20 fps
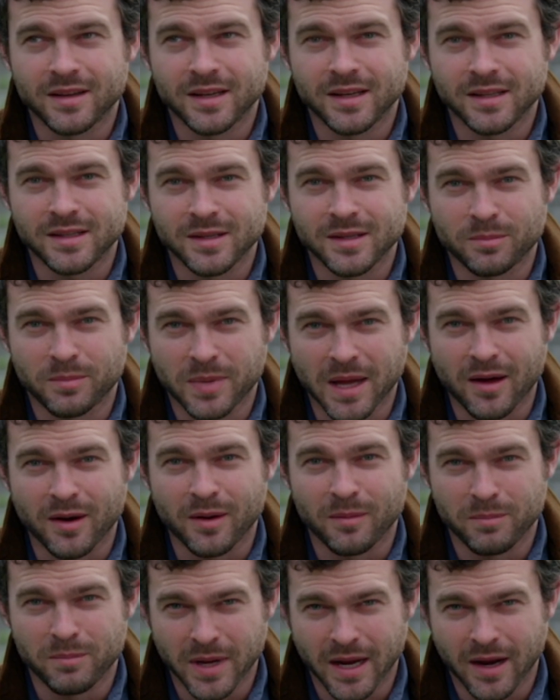It's
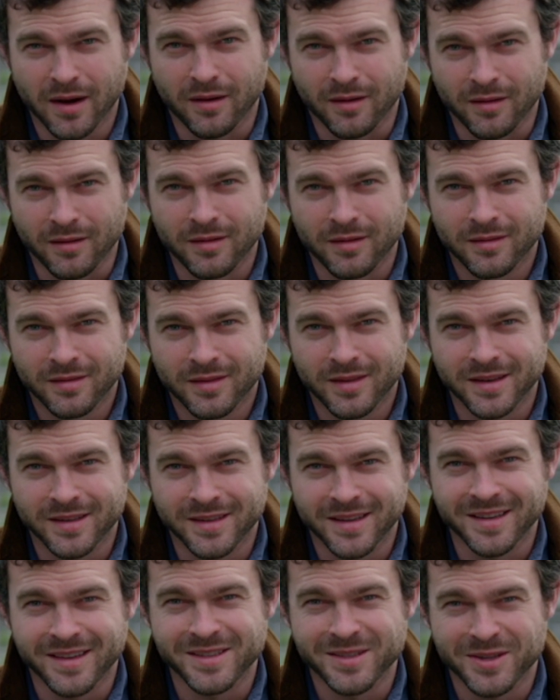about a bear
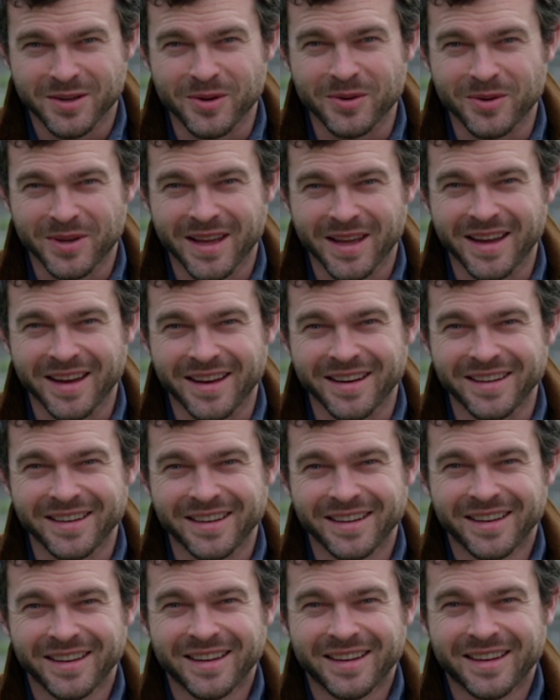that does cocaine.
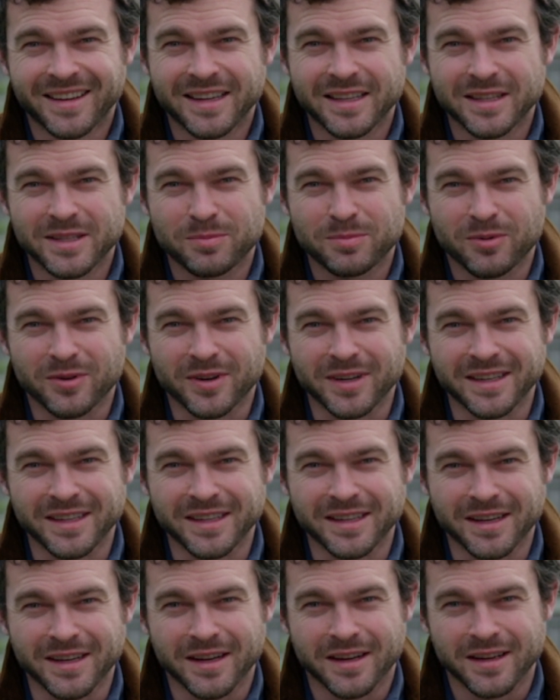It's
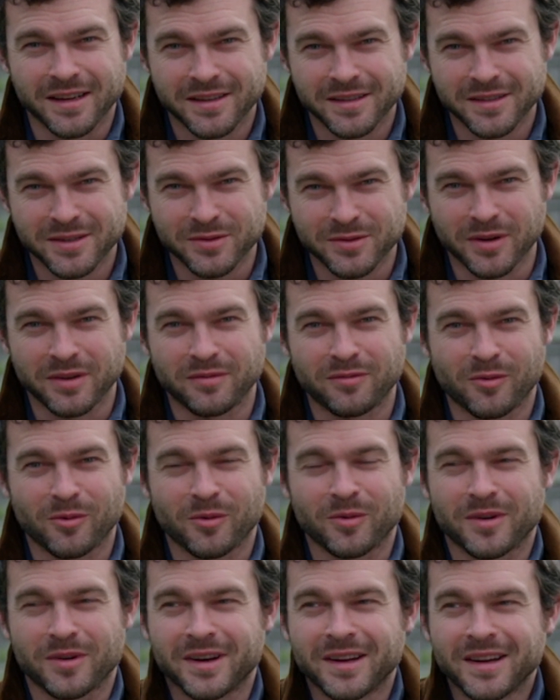pretty
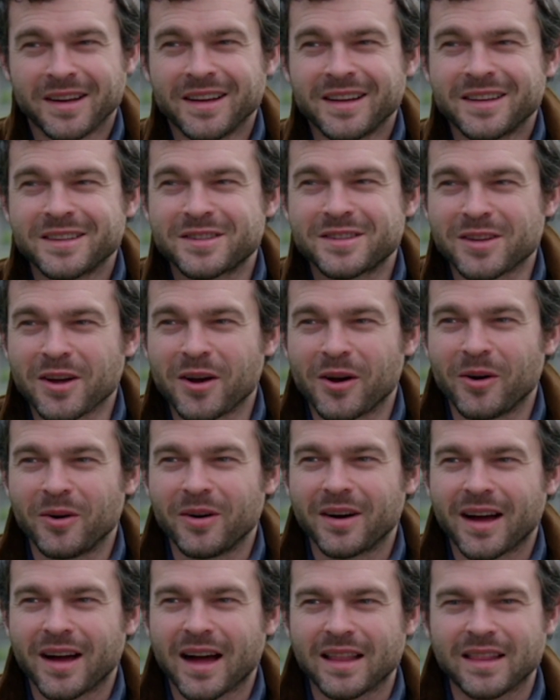straightforward.
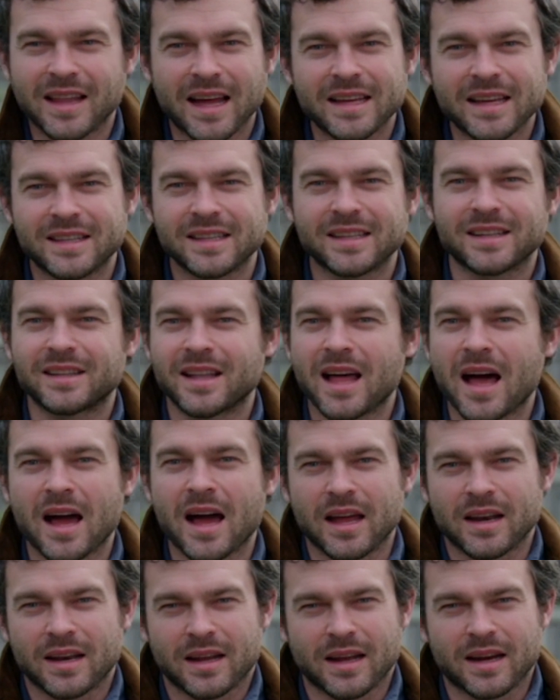So I liked it a
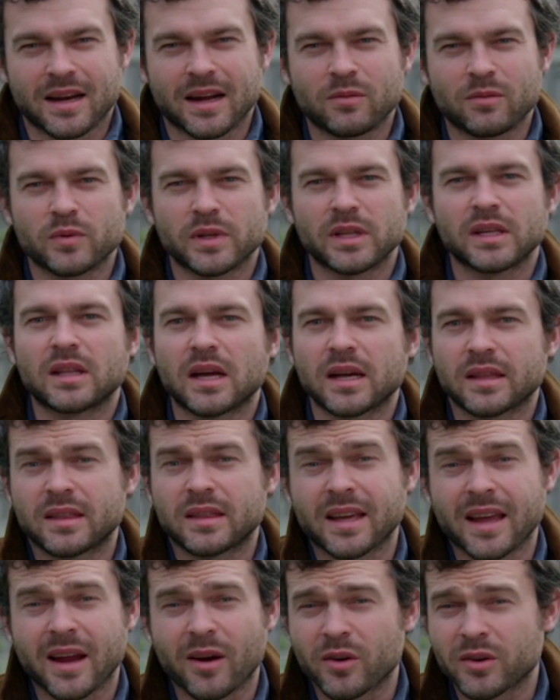lot, and I really liked
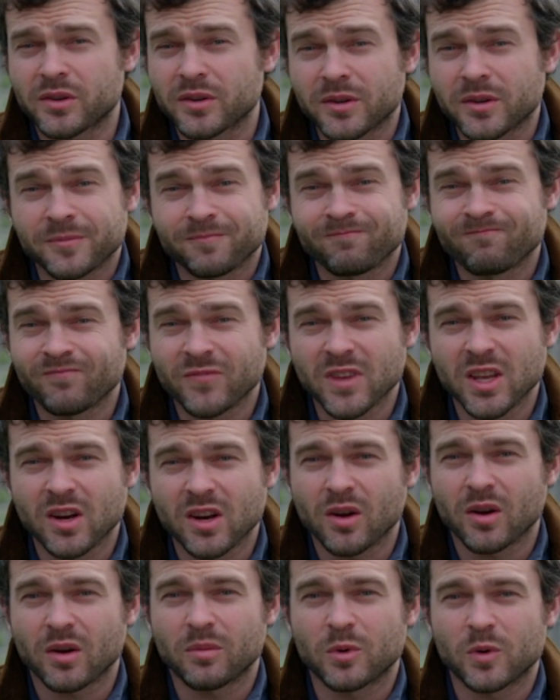the character. You
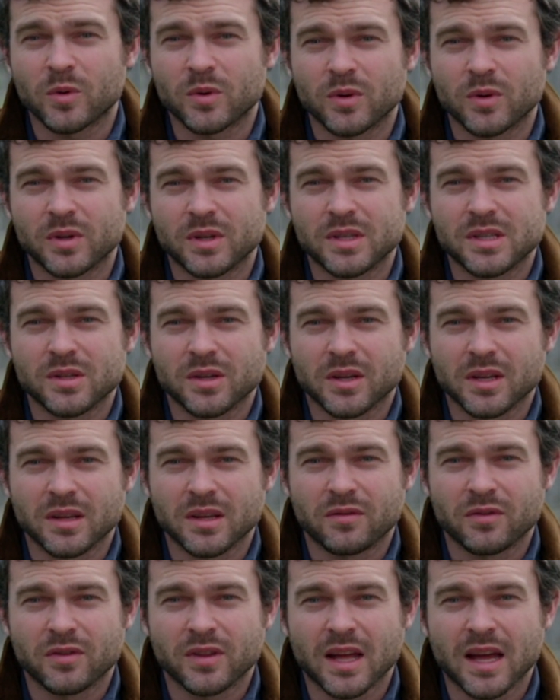know, I'm always
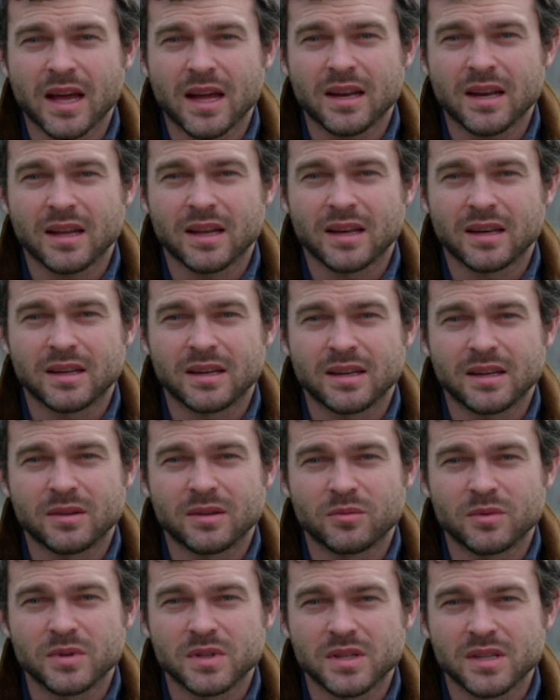looking for that, and
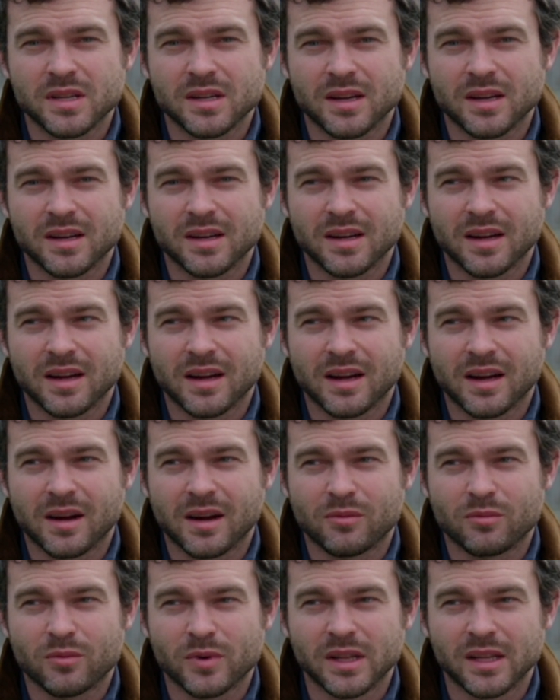it was,
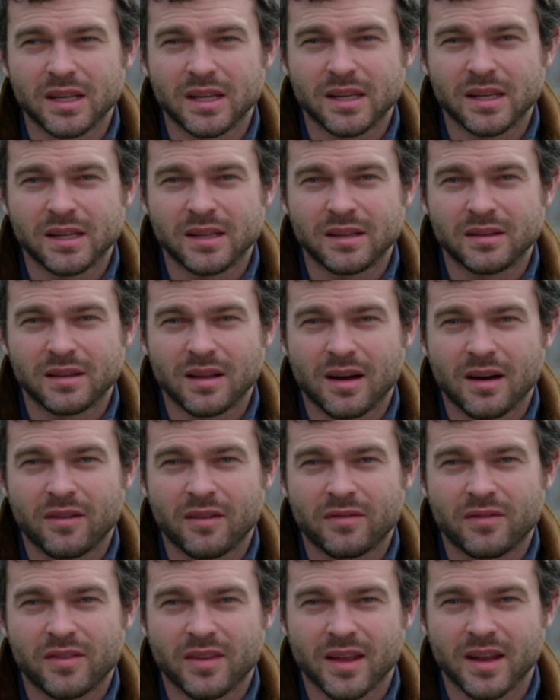I really
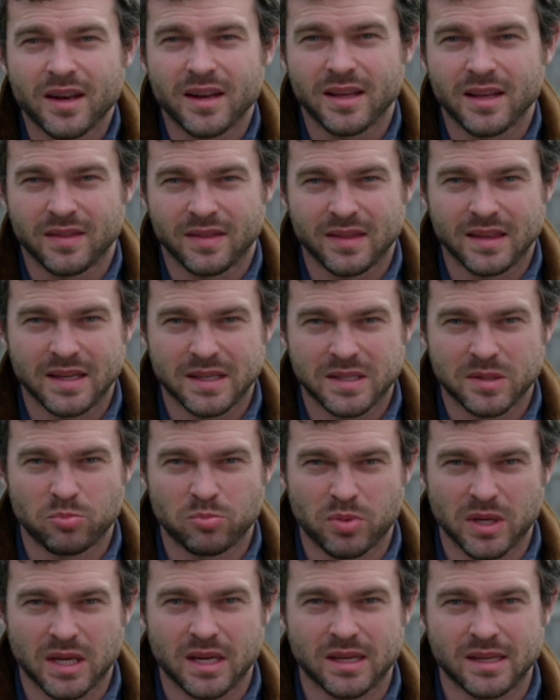loved that in this
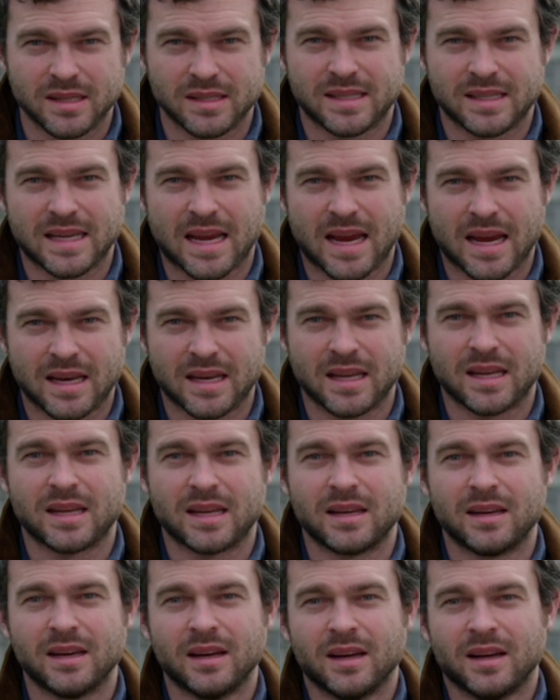big,
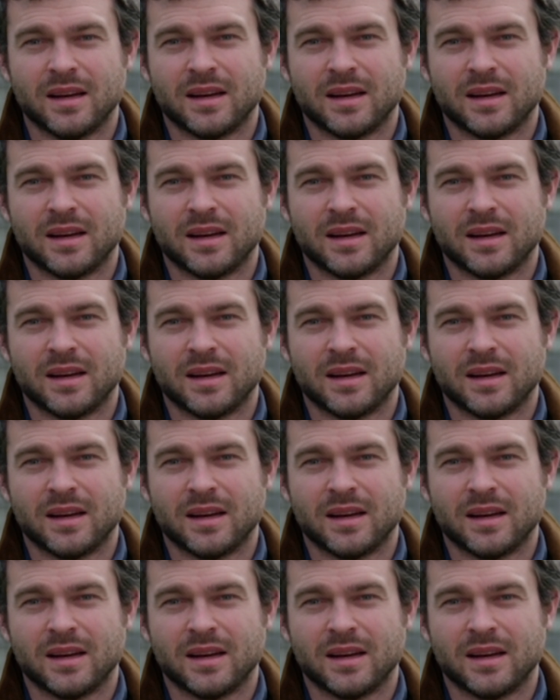zany,